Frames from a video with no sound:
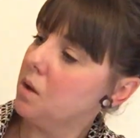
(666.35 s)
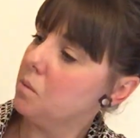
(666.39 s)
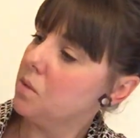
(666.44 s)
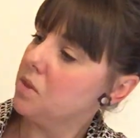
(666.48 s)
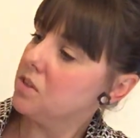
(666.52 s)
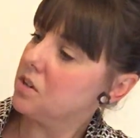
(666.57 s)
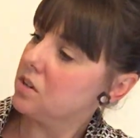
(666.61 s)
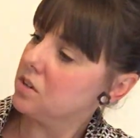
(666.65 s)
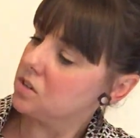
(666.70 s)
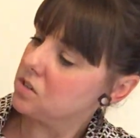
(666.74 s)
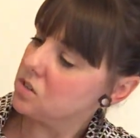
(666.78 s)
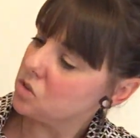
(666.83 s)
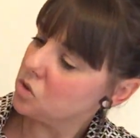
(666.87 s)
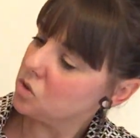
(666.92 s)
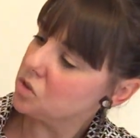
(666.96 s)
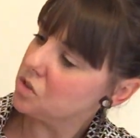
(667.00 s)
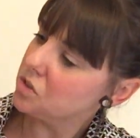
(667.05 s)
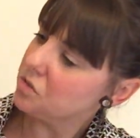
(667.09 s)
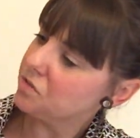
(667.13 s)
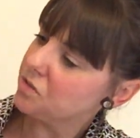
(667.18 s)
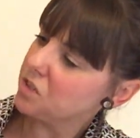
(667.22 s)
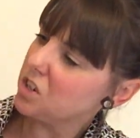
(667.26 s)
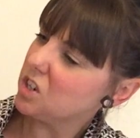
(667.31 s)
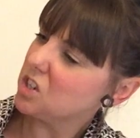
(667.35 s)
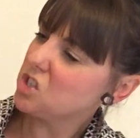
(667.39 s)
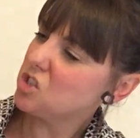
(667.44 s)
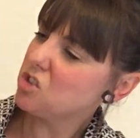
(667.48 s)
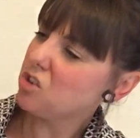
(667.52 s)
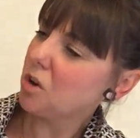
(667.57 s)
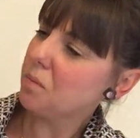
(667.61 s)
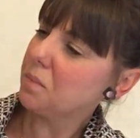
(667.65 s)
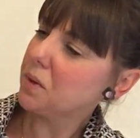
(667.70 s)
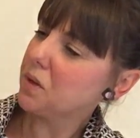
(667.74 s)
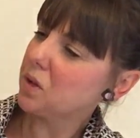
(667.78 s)
with a sort of a
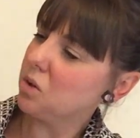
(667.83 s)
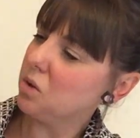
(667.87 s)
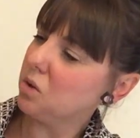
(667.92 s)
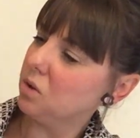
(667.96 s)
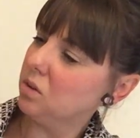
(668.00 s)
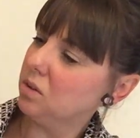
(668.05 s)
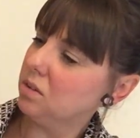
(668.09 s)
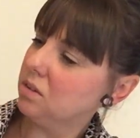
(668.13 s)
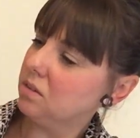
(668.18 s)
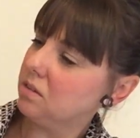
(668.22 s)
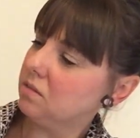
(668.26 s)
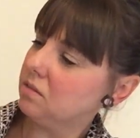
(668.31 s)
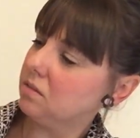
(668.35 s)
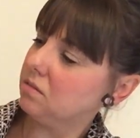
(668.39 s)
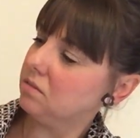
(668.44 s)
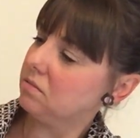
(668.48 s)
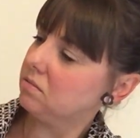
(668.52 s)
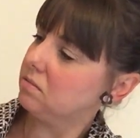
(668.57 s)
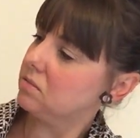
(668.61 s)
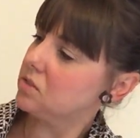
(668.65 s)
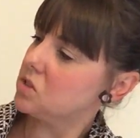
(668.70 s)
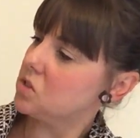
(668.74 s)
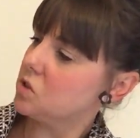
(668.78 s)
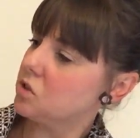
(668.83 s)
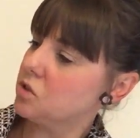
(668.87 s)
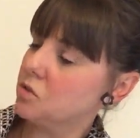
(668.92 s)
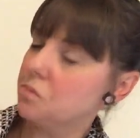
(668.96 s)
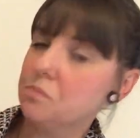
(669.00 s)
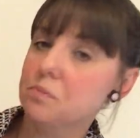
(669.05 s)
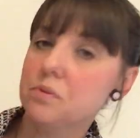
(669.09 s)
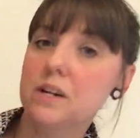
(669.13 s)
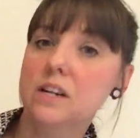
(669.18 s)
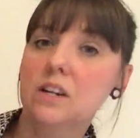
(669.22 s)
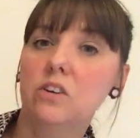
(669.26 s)
tropical sort
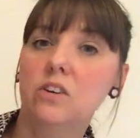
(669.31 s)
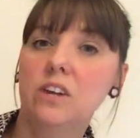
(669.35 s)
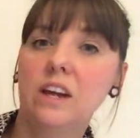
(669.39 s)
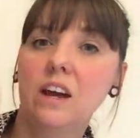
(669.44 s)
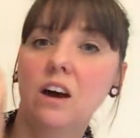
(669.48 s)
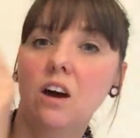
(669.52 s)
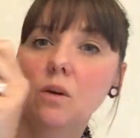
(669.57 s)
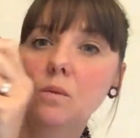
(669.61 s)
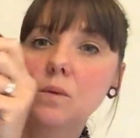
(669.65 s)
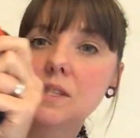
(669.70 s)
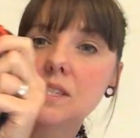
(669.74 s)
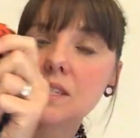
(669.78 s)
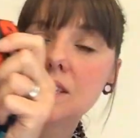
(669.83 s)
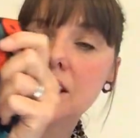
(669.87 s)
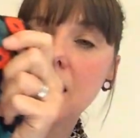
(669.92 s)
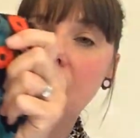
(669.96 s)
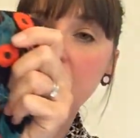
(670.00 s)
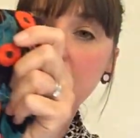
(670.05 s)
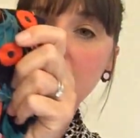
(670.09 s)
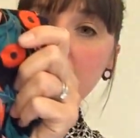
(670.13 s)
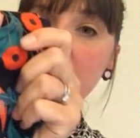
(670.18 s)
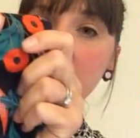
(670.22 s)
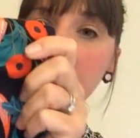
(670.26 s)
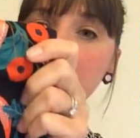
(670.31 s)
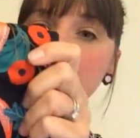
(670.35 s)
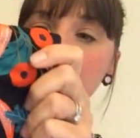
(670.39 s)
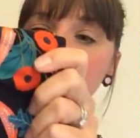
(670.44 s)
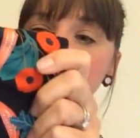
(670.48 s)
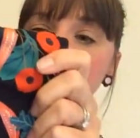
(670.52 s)
of print on it, I would say.